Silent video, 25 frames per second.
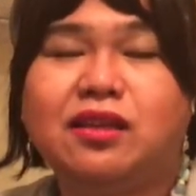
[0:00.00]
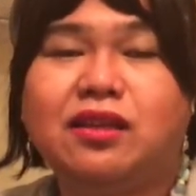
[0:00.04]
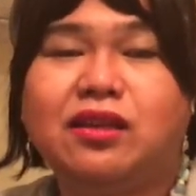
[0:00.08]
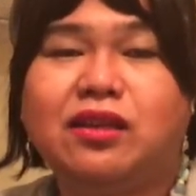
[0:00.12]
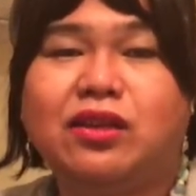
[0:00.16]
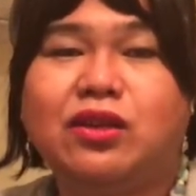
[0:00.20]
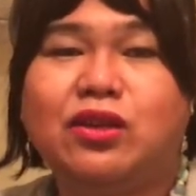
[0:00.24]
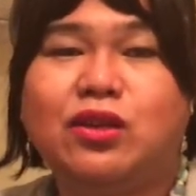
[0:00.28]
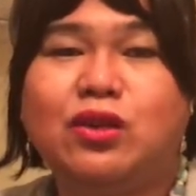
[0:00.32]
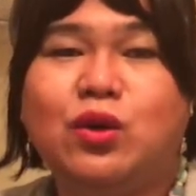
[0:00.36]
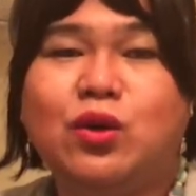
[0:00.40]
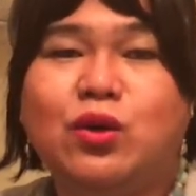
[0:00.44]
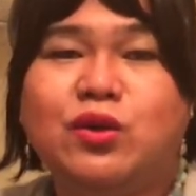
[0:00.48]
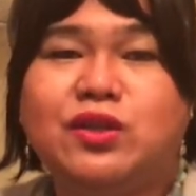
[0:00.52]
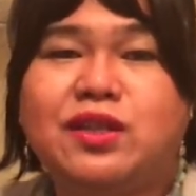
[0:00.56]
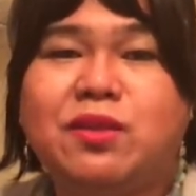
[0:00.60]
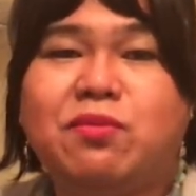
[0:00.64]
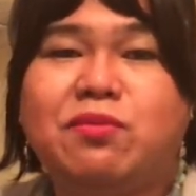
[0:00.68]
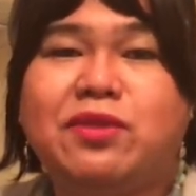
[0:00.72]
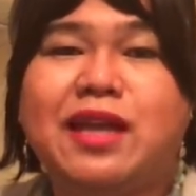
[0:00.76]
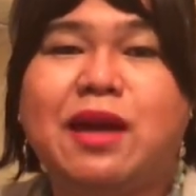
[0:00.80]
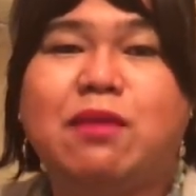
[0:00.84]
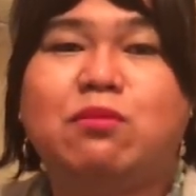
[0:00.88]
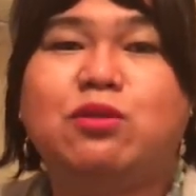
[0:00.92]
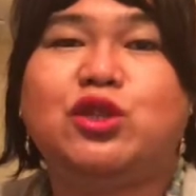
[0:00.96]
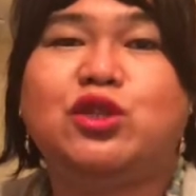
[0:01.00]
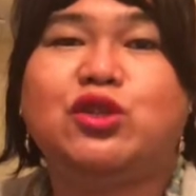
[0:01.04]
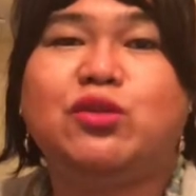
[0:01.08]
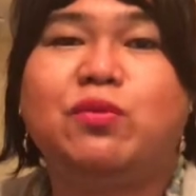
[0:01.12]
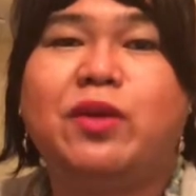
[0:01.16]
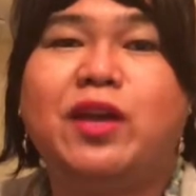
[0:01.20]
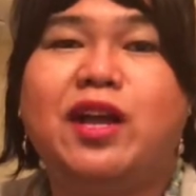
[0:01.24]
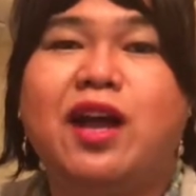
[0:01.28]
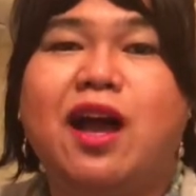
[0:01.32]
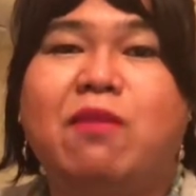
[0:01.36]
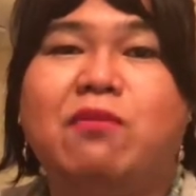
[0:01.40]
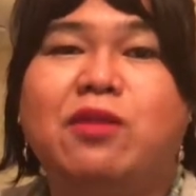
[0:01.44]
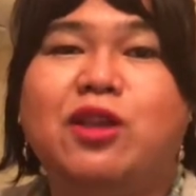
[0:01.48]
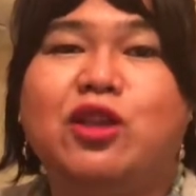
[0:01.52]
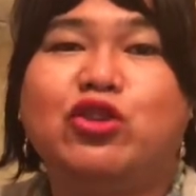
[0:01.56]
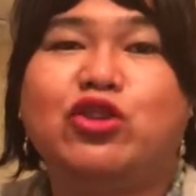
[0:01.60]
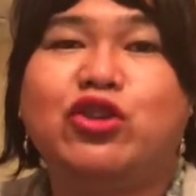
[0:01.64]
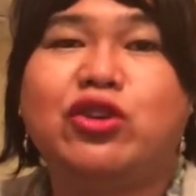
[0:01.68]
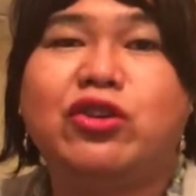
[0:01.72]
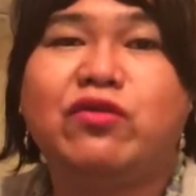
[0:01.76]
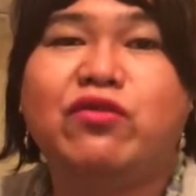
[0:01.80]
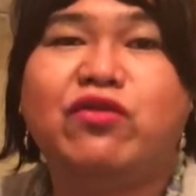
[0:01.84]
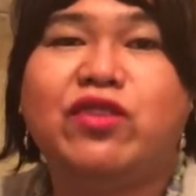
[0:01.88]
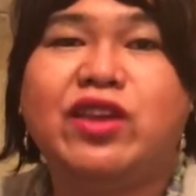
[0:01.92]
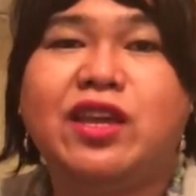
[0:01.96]
you know, sometimes you're becoming
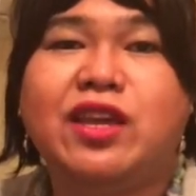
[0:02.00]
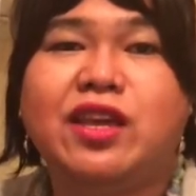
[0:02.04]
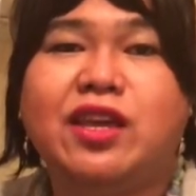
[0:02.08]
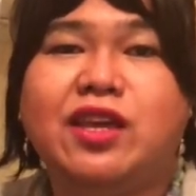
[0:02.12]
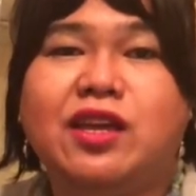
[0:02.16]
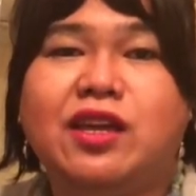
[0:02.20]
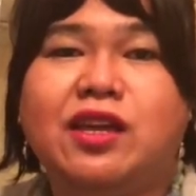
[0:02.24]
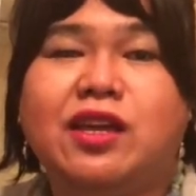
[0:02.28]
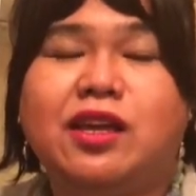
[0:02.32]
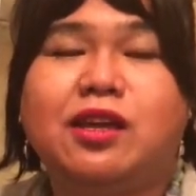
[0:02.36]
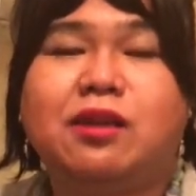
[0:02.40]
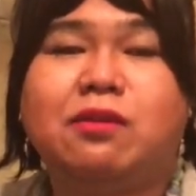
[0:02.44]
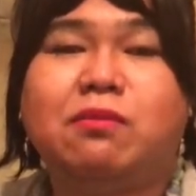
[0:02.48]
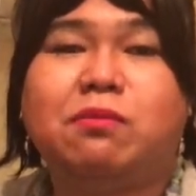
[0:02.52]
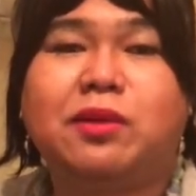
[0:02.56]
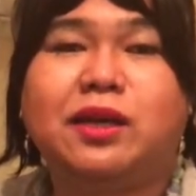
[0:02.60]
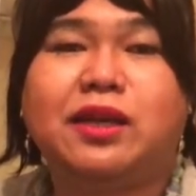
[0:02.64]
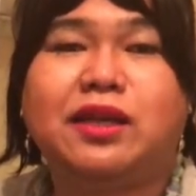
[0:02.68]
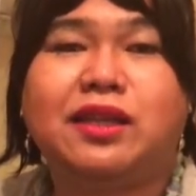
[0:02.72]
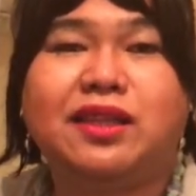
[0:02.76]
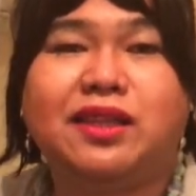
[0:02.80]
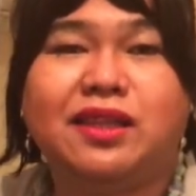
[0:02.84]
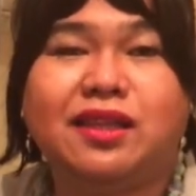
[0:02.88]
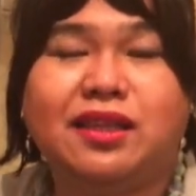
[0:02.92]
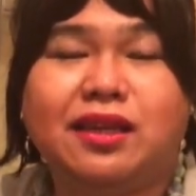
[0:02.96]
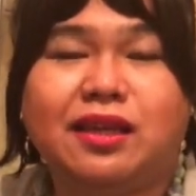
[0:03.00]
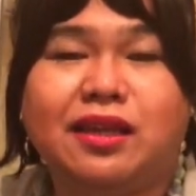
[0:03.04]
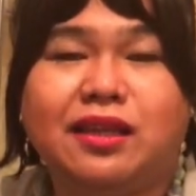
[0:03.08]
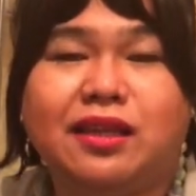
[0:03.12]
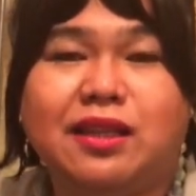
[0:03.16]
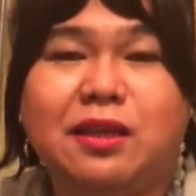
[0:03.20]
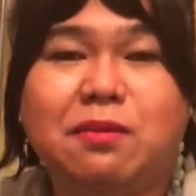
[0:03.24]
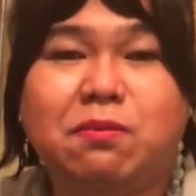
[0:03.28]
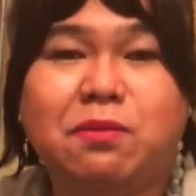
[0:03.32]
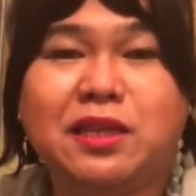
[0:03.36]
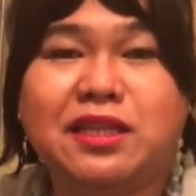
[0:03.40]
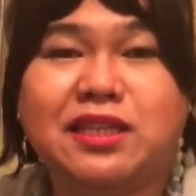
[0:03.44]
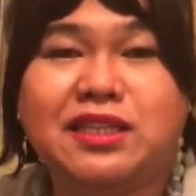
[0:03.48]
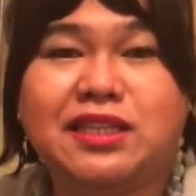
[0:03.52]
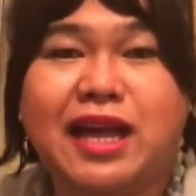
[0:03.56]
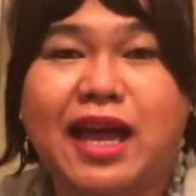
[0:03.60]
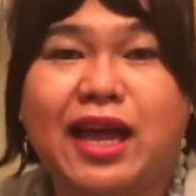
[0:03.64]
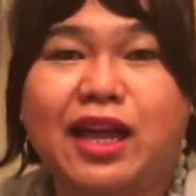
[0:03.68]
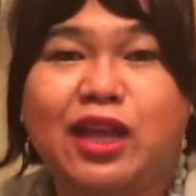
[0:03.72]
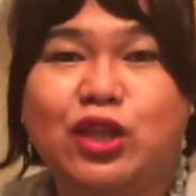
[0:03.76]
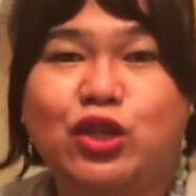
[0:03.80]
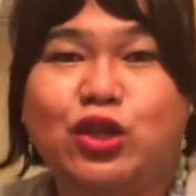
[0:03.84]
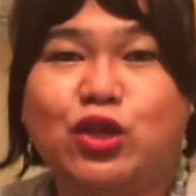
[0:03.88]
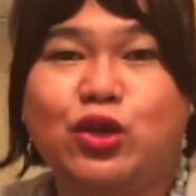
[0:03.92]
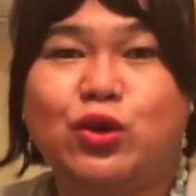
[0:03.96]
nervy, but deep
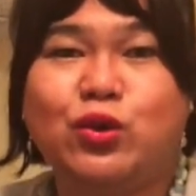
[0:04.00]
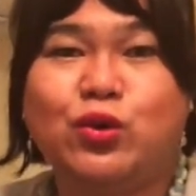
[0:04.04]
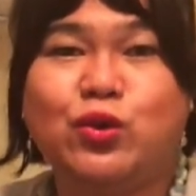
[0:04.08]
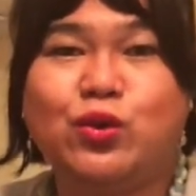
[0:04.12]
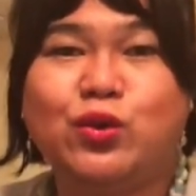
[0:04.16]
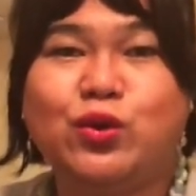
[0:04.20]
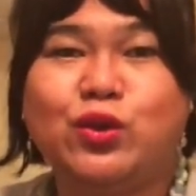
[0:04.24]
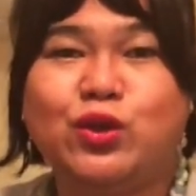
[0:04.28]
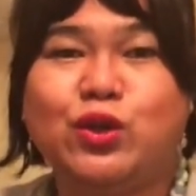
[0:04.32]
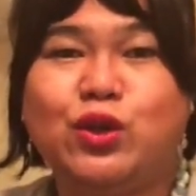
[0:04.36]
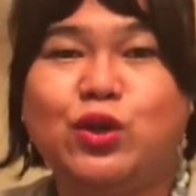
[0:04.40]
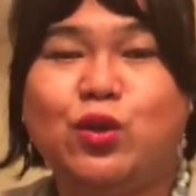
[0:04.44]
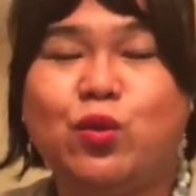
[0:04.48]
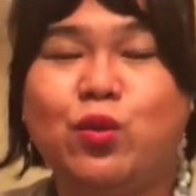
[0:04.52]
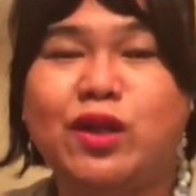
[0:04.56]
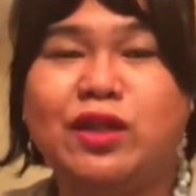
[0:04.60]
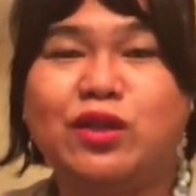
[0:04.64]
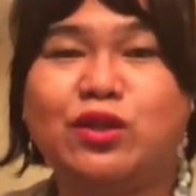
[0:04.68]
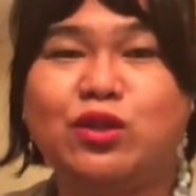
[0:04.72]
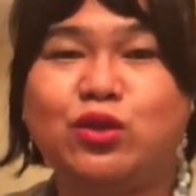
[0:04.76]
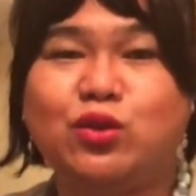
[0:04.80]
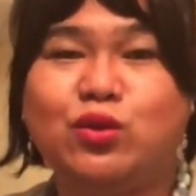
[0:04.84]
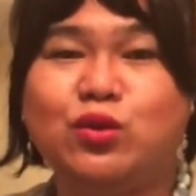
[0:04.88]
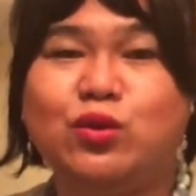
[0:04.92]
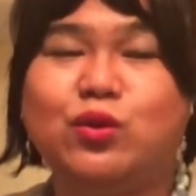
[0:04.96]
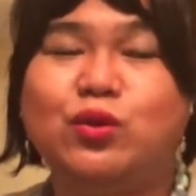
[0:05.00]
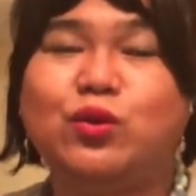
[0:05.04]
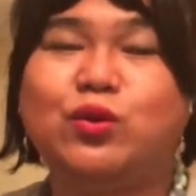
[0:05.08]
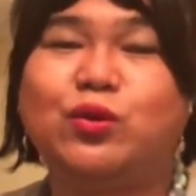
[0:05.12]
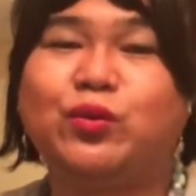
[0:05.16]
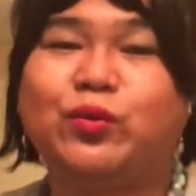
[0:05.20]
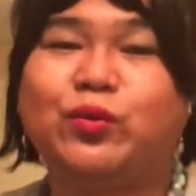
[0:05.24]
inside you, you want to